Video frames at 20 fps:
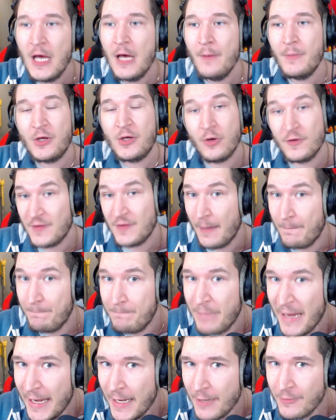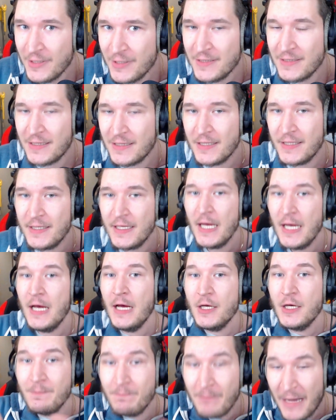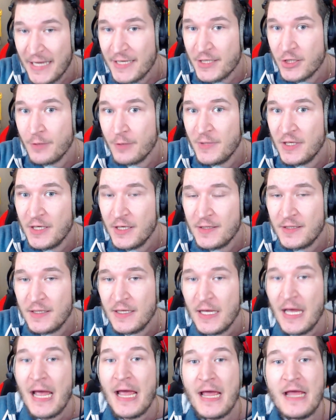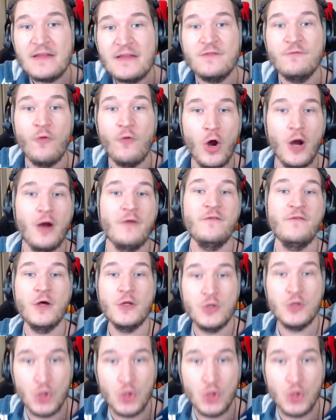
because apparently my community is worth